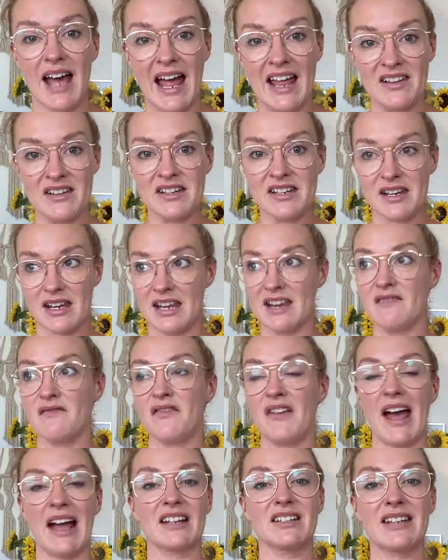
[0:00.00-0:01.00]
and in
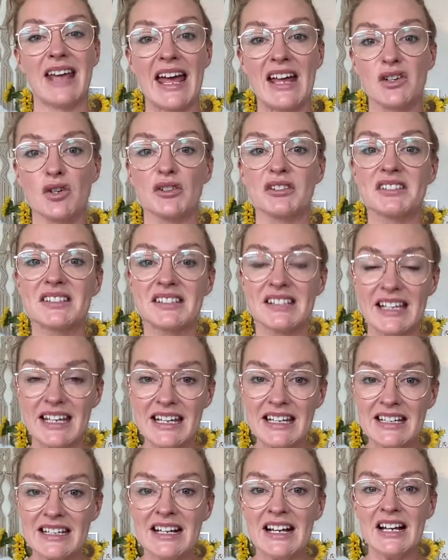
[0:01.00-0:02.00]
fact cannot
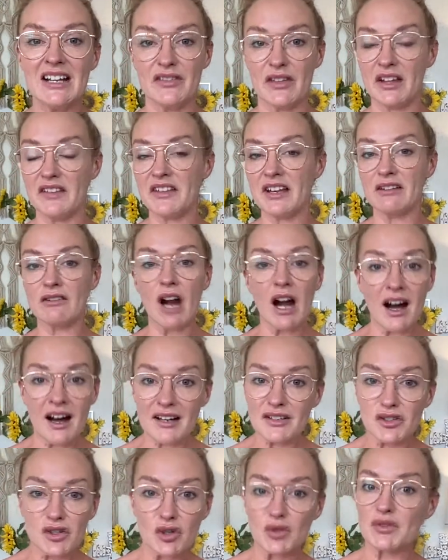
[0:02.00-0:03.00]
see that there
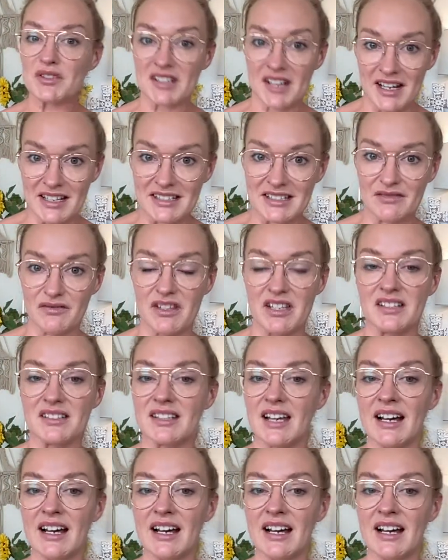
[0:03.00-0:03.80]
are two sides of this.